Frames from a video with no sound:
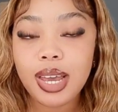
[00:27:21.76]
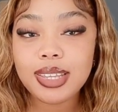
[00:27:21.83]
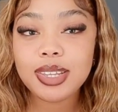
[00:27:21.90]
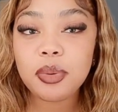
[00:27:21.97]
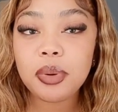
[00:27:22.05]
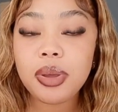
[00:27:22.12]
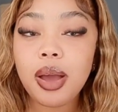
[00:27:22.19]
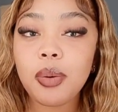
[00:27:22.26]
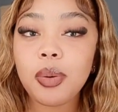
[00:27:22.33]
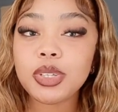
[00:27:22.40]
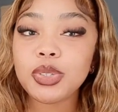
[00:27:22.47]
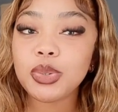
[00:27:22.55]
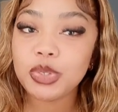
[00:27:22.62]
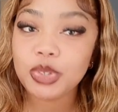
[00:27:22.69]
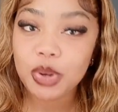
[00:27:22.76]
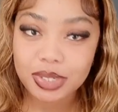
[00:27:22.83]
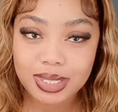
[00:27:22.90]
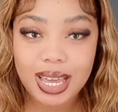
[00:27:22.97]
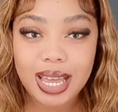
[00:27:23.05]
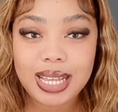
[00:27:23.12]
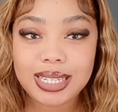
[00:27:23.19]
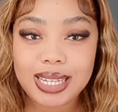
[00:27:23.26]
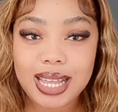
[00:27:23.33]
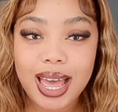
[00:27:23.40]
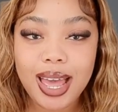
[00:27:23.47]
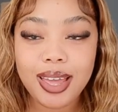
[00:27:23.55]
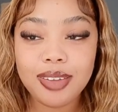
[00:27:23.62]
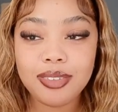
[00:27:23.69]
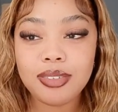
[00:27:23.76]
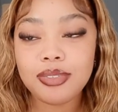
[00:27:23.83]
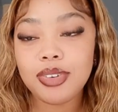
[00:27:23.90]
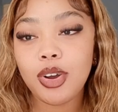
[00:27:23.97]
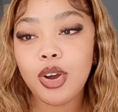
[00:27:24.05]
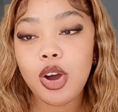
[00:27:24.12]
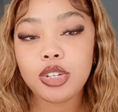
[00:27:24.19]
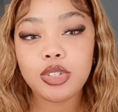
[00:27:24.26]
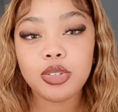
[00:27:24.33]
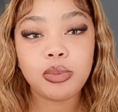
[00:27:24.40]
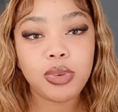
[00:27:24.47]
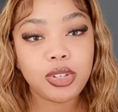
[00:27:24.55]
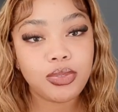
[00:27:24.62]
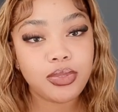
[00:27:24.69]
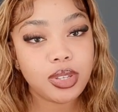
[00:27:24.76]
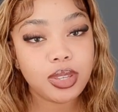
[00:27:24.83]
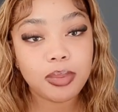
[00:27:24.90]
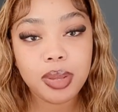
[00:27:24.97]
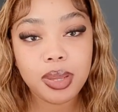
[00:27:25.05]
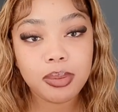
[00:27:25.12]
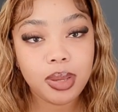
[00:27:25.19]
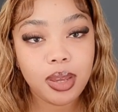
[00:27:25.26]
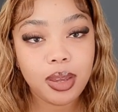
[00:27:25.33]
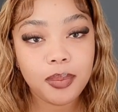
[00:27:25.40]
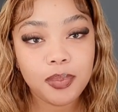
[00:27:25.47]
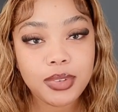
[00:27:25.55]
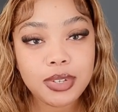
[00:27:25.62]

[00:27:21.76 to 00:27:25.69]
The way I was so shocked, guys, I even forgot to breastfeed the baby.